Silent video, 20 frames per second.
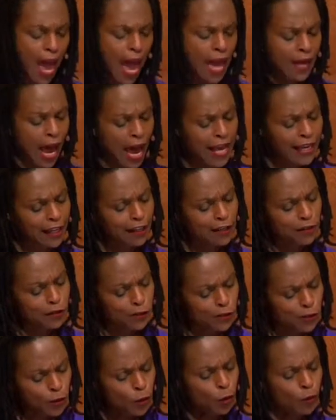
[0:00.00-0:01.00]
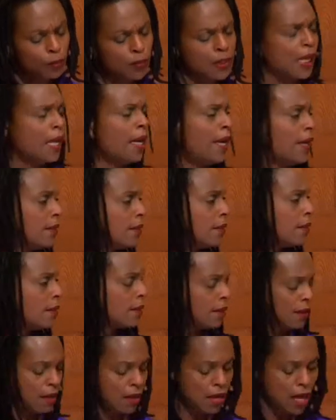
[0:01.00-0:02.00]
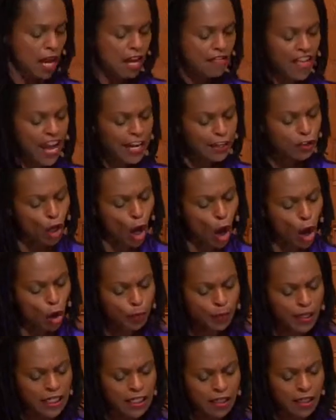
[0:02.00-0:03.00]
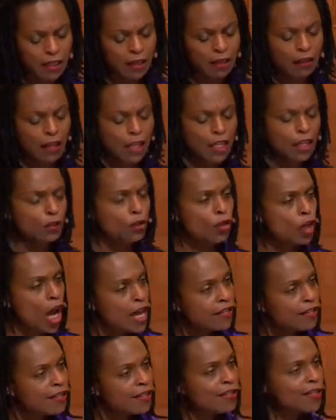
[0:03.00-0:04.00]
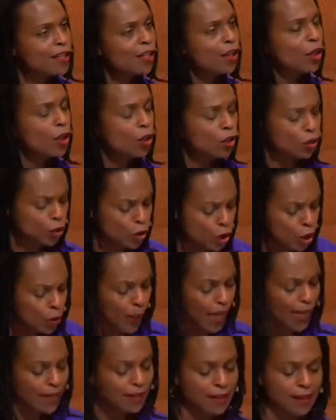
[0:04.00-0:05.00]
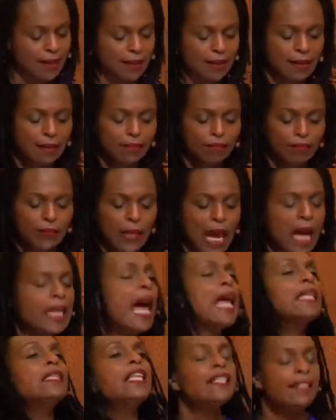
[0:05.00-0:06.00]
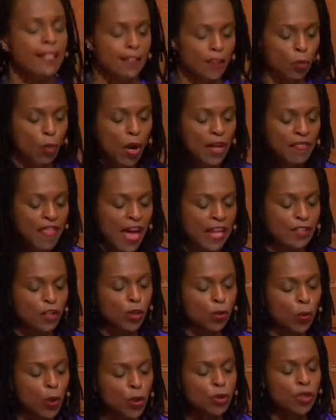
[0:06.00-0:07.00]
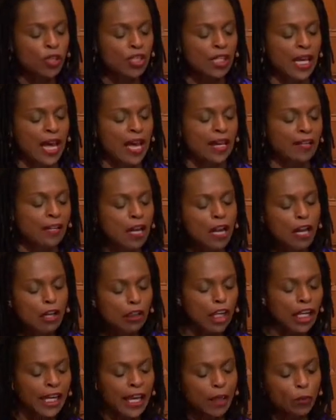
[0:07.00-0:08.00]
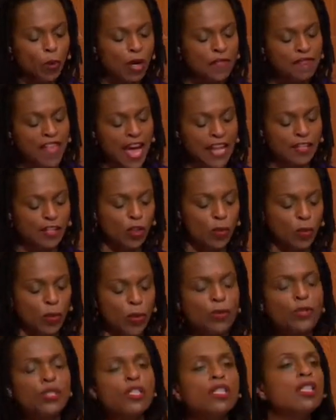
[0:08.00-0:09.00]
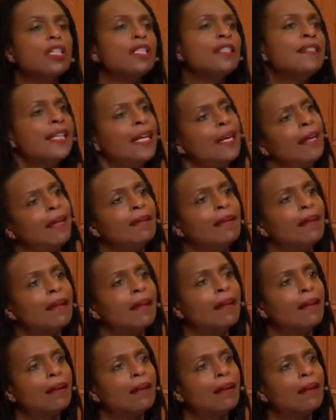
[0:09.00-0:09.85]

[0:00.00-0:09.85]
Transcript: and I consumed it. They told me to just do it, and I listened to what that swoosh said. Look at what that swoosh did.